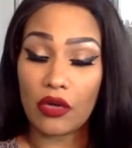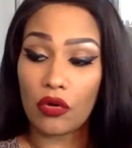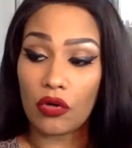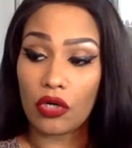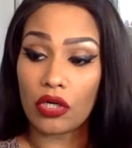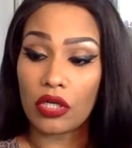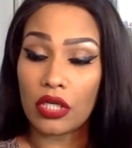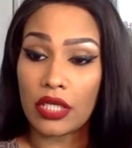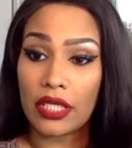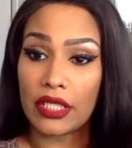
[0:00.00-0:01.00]
or
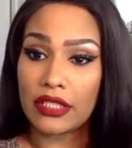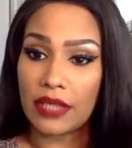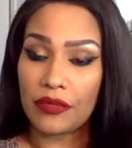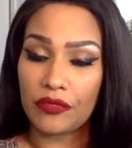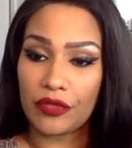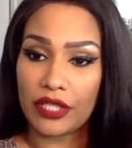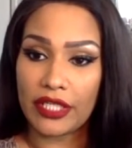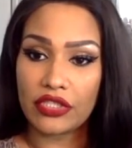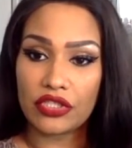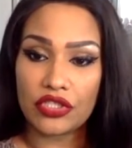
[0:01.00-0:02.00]
any type of
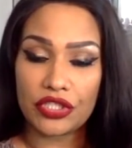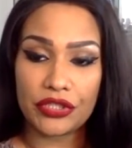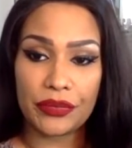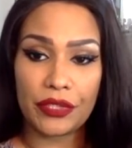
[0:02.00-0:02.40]
relationship.